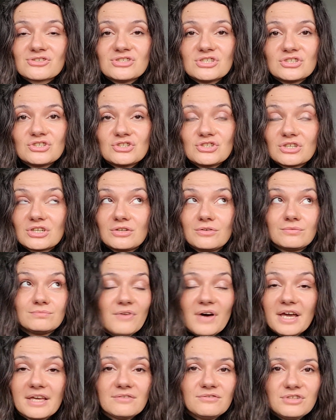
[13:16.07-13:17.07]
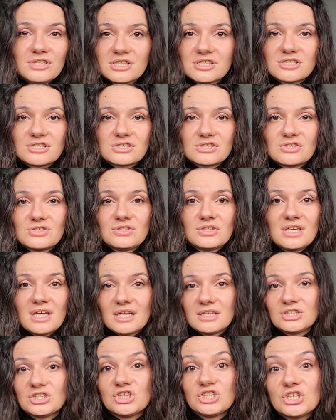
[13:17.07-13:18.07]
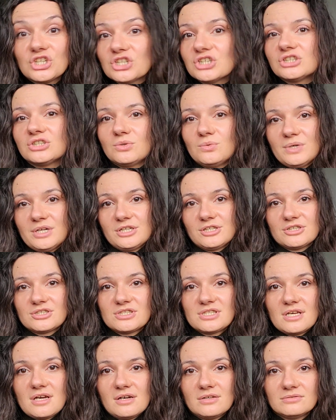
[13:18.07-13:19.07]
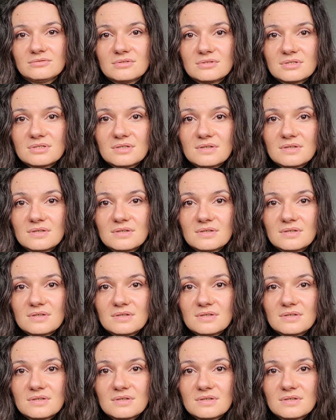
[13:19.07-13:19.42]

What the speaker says: it took 5 years to get a good choir sound.